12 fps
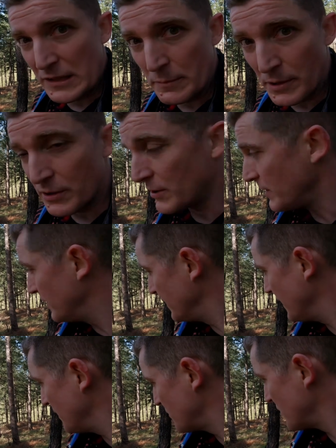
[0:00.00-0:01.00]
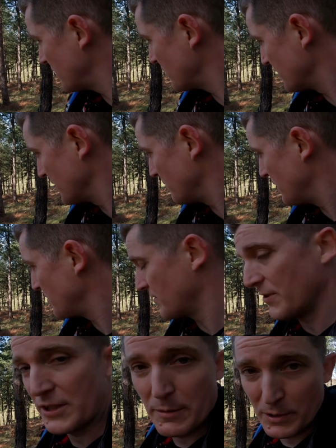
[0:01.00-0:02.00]
about clearing it, I would say, because otherwise you're going
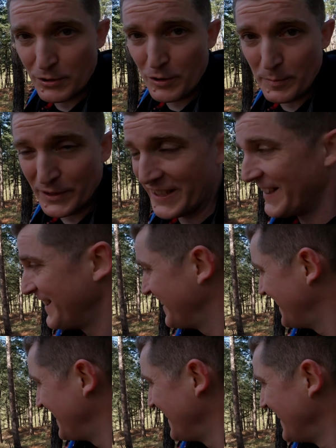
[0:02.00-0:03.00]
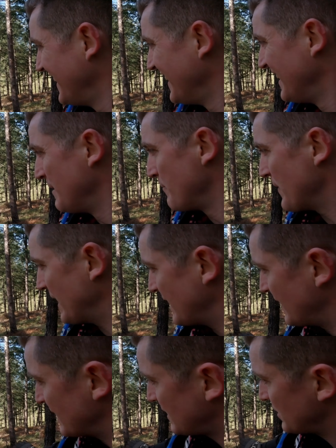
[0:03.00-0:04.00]
to come a cropper. And
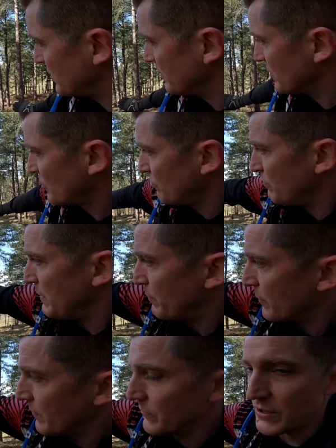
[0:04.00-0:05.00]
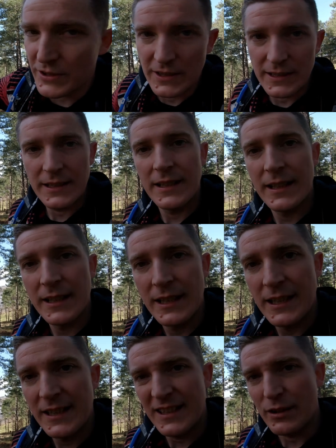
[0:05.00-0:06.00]
that takes you in the sweep berm to the
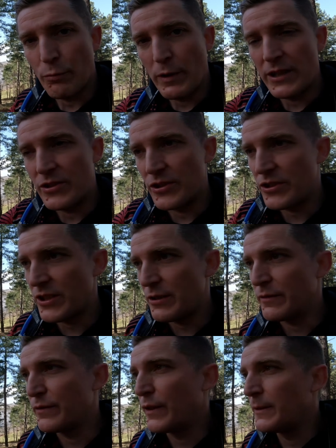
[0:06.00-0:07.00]
wedge itself.